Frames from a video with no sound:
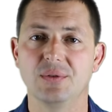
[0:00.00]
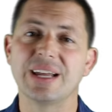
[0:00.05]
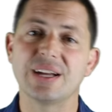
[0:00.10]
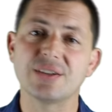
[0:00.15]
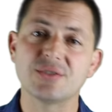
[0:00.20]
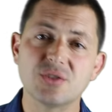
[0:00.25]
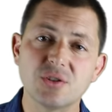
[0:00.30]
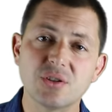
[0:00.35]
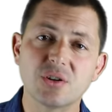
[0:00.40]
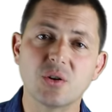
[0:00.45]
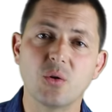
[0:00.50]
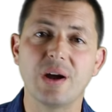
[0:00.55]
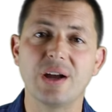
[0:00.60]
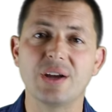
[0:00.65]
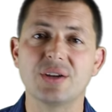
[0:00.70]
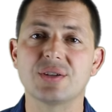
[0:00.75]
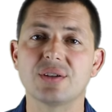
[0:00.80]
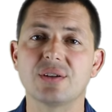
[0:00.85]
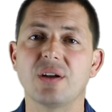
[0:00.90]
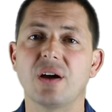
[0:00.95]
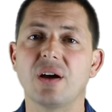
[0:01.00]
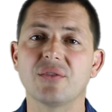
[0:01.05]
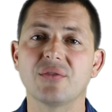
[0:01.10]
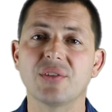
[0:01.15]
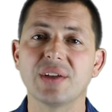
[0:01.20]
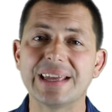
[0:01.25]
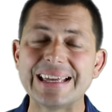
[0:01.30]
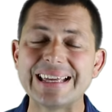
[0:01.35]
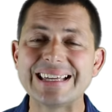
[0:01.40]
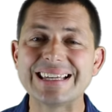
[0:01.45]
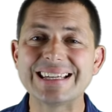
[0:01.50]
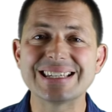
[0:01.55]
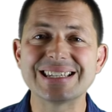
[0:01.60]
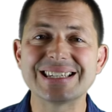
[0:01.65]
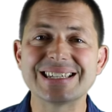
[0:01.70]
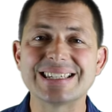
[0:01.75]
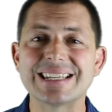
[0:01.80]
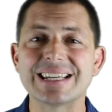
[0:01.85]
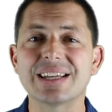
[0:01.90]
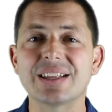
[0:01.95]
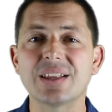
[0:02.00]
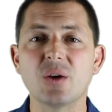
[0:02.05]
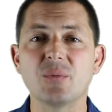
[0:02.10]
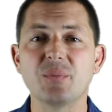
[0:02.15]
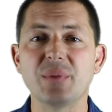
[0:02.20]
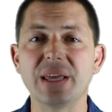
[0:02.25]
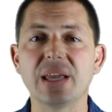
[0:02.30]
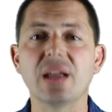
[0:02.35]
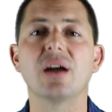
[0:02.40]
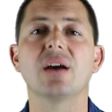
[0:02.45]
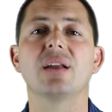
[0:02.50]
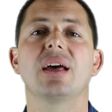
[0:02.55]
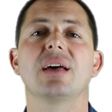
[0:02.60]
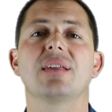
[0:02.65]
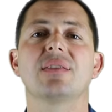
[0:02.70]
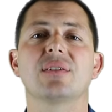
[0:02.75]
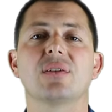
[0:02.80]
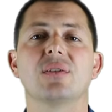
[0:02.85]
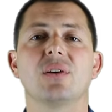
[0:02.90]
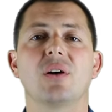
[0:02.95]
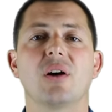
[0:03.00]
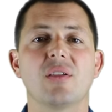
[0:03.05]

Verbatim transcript: Now to the question of, is Zillow being unethical?